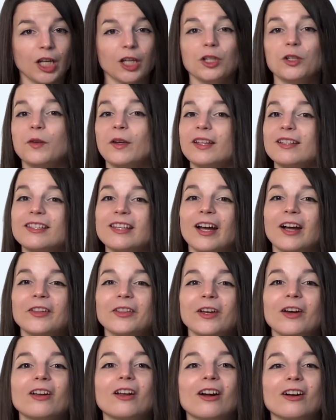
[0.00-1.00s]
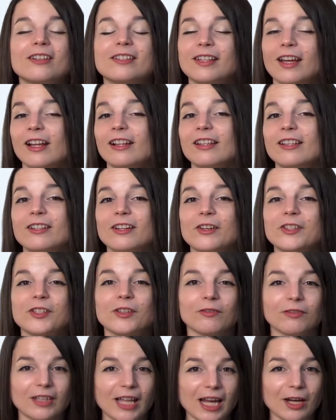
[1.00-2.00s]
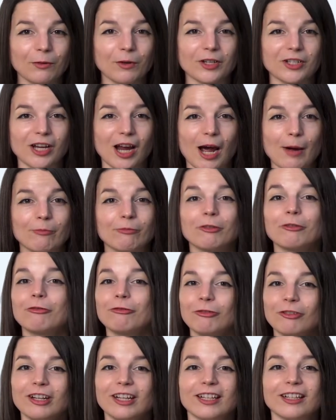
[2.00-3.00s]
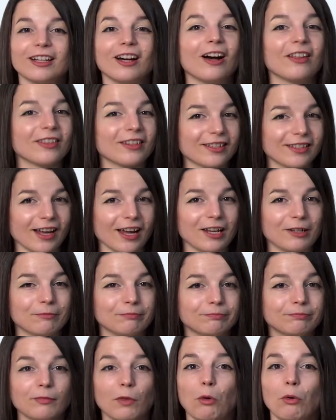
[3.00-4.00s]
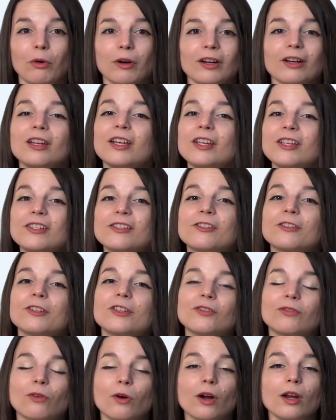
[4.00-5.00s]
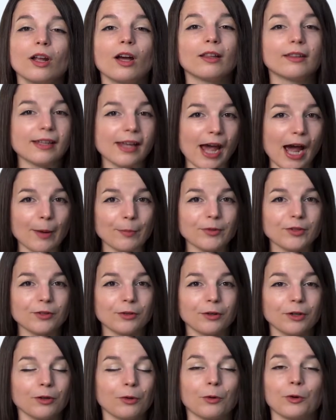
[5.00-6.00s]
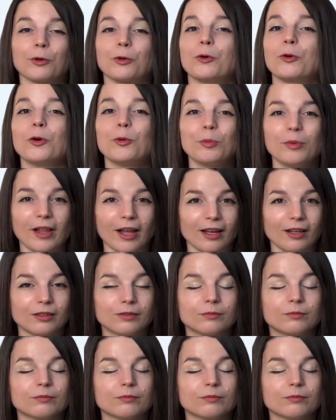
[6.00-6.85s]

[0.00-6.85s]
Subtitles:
You can download our Daily Dose of Language app for free on the site. or search for it on the App Store or Google Play.